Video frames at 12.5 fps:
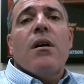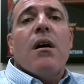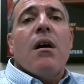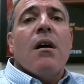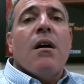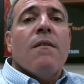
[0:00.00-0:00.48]

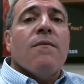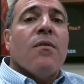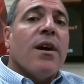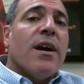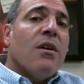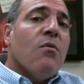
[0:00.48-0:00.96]
uh,
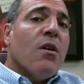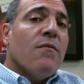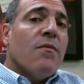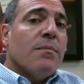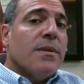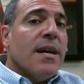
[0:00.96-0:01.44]
for anywhere
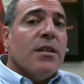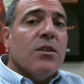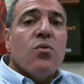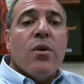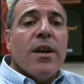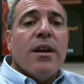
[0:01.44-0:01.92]
from 10,
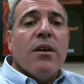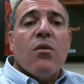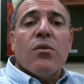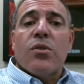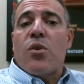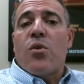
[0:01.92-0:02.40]
20,
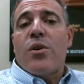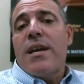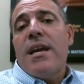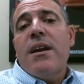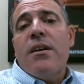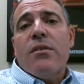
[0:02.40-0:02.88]
or 30
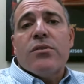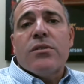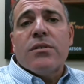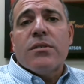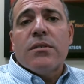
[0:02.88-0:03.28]
years.